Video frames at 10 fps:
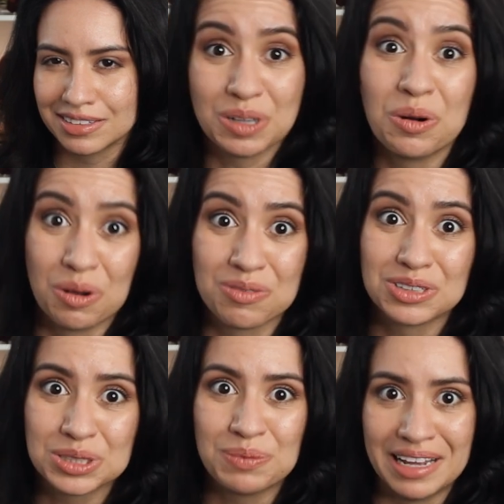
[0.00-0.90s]
Don't
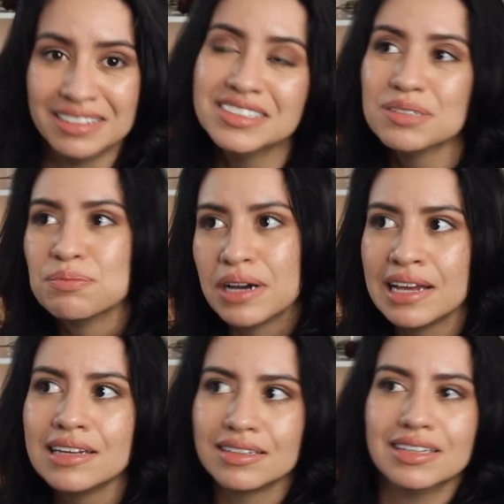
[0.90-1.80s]
overspend,
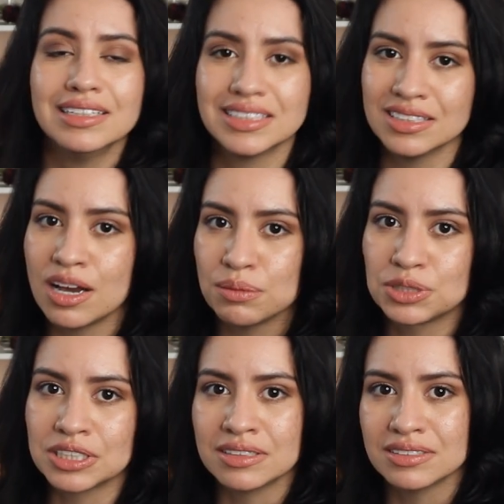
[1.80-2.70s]
but it's an
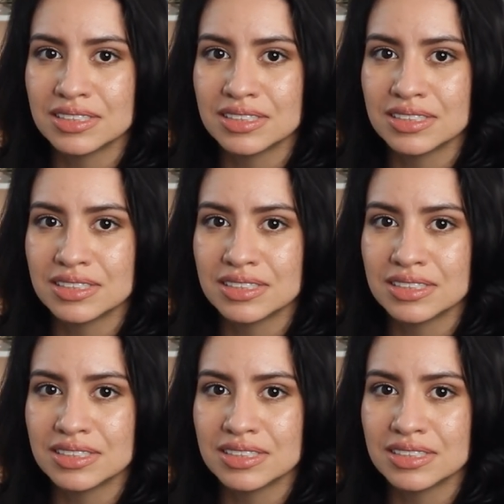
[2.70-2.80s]
option